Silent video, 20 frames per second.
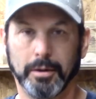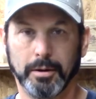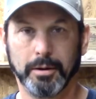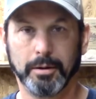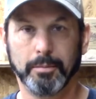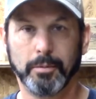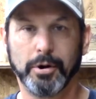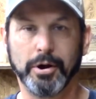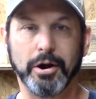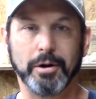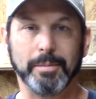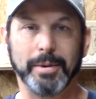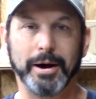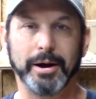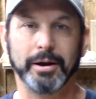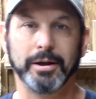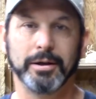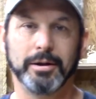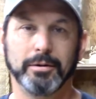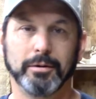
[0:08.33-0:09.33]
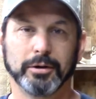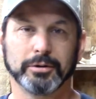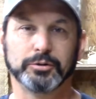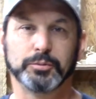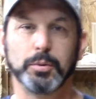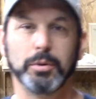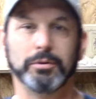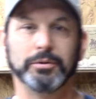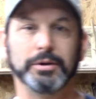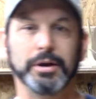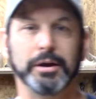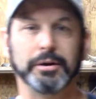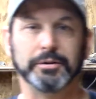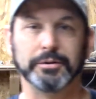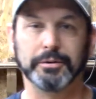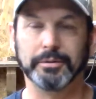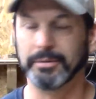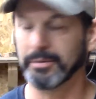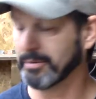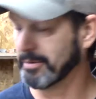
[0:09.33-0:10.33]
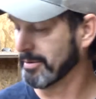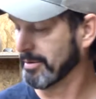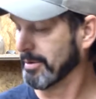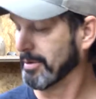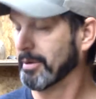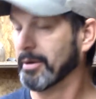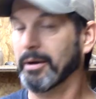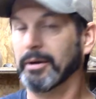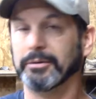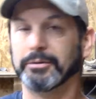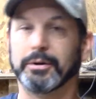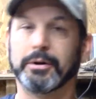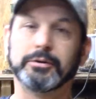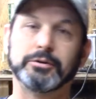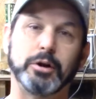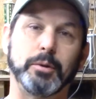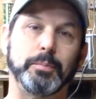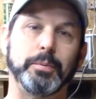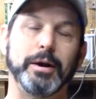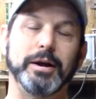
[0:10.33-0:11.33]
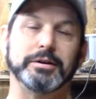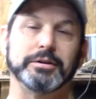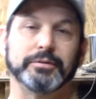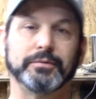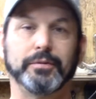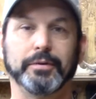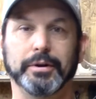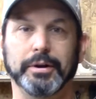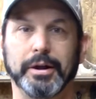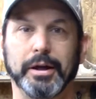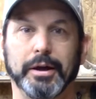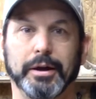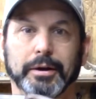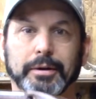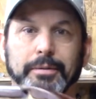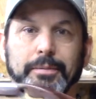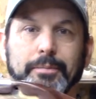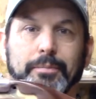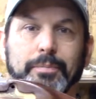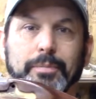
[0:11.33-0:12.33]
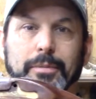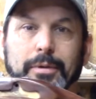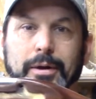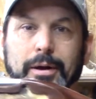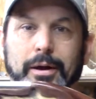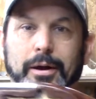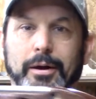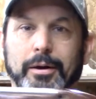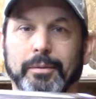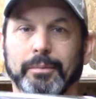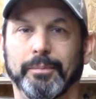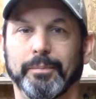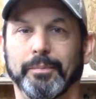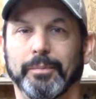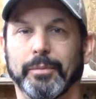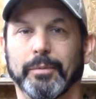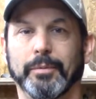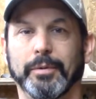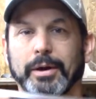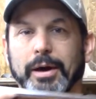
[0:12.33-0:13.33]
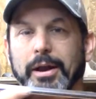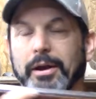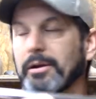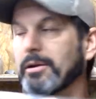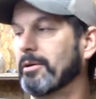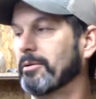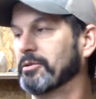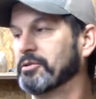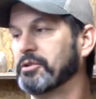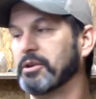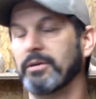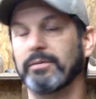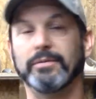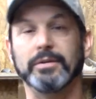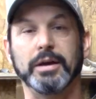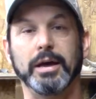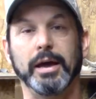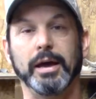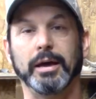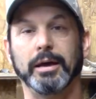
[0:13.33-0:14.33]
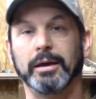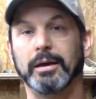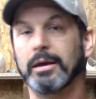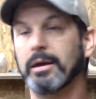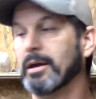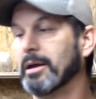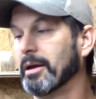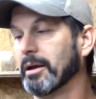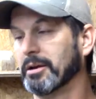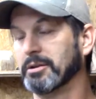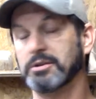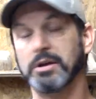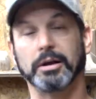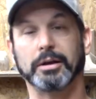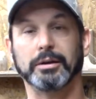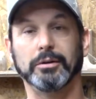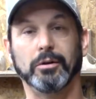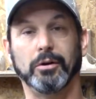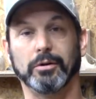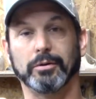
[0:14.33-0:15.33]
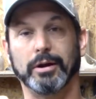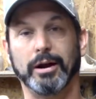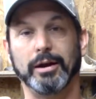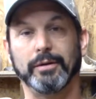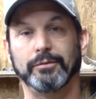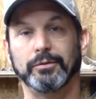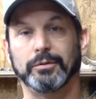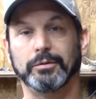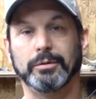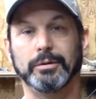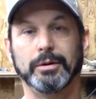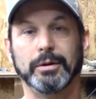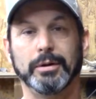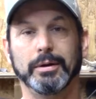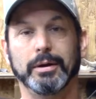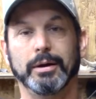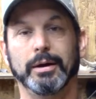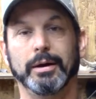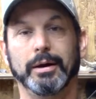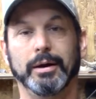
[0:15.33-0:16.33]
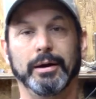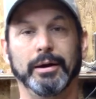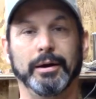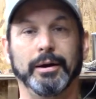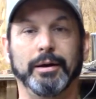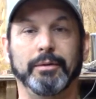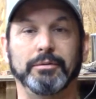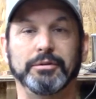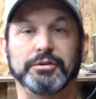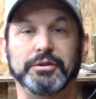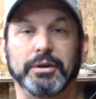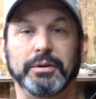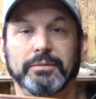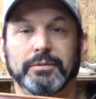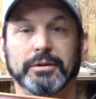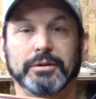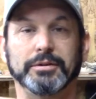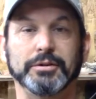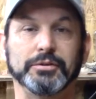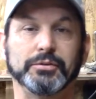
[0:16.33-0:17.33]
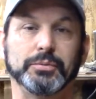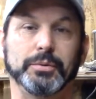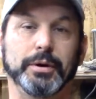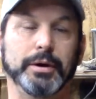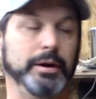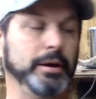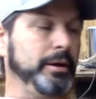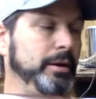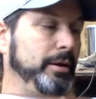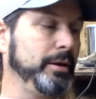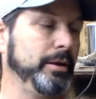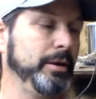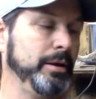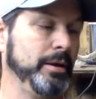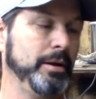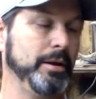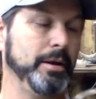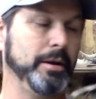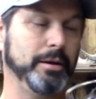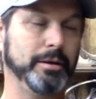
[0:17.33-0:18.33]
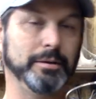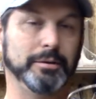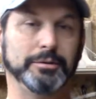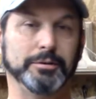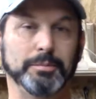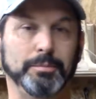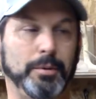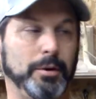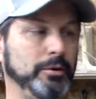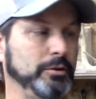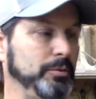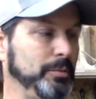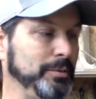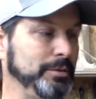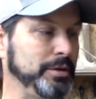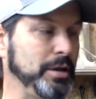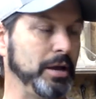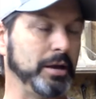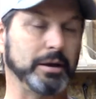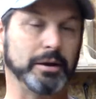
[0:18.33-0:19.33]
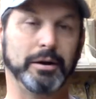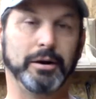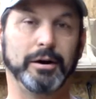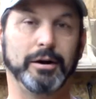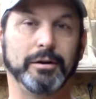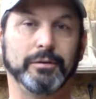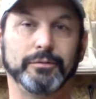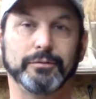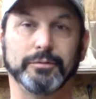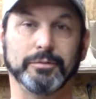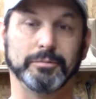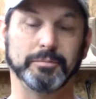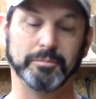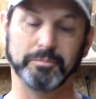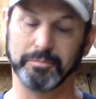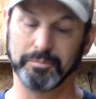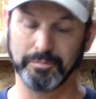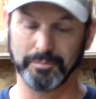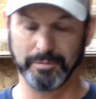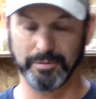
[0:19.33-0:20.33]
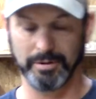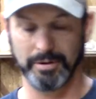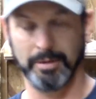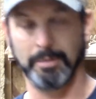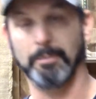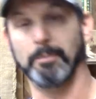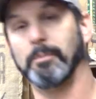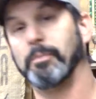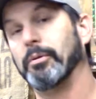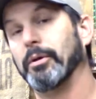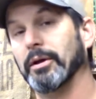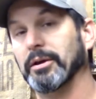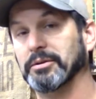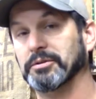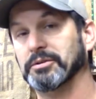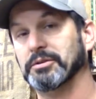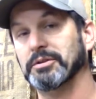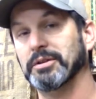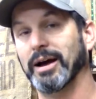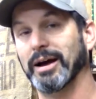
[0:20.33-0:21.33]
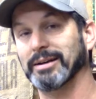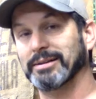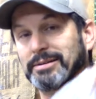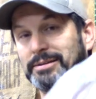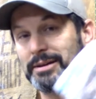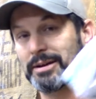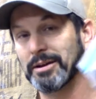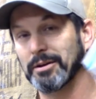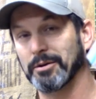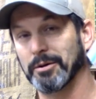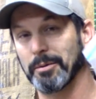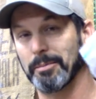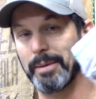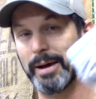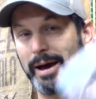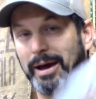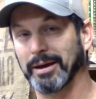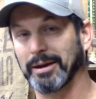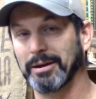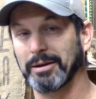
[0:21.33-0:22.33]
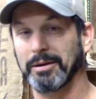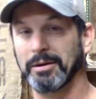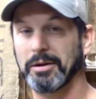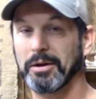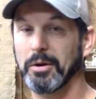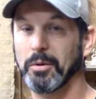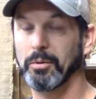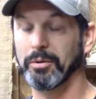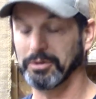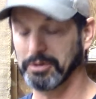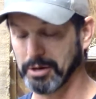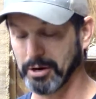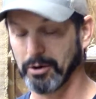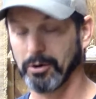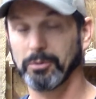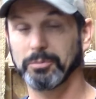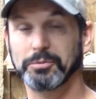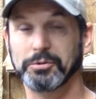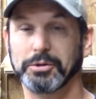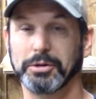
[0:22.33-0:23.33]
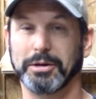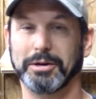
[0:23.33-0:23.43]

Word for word: Morning everybody, welcome Spoon Nature. There's our project for today. Um, we got another CVA Kentucky long rifle. I uh, received it this way. Some parts have been taken off and placed nicely into a baggie, which helps.